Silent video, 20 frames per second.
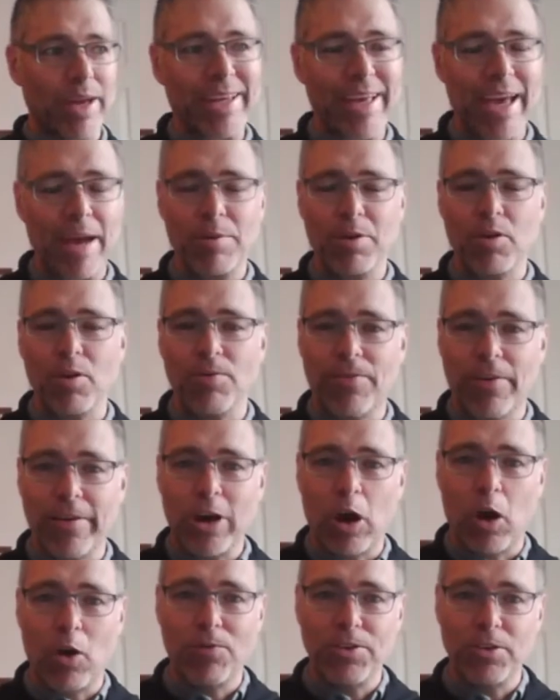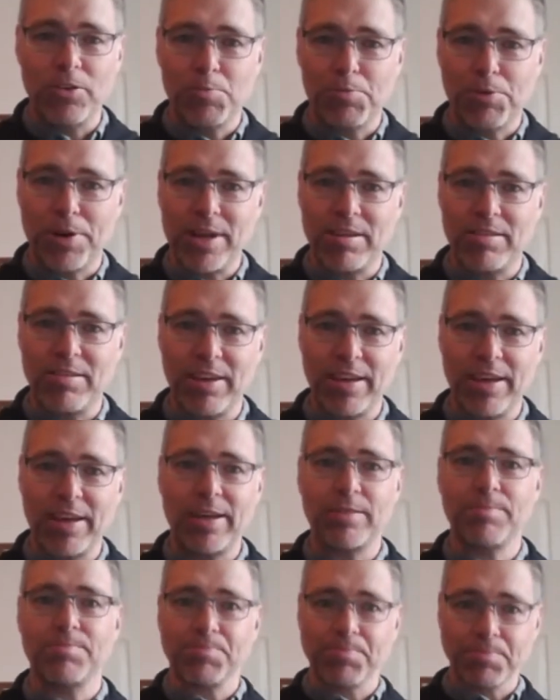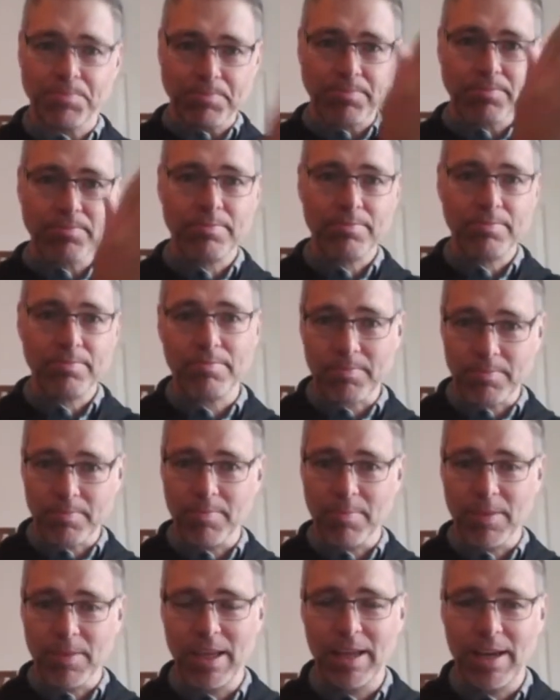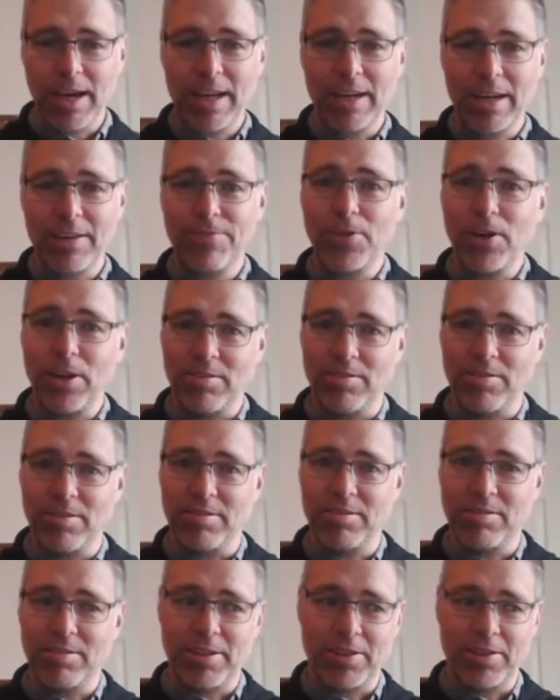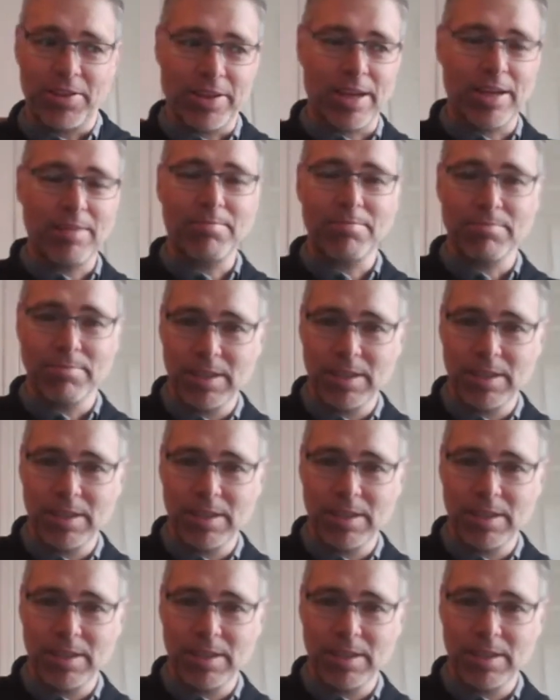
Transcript: Again, we've got very obvious breaks here, and it freezes. Okay,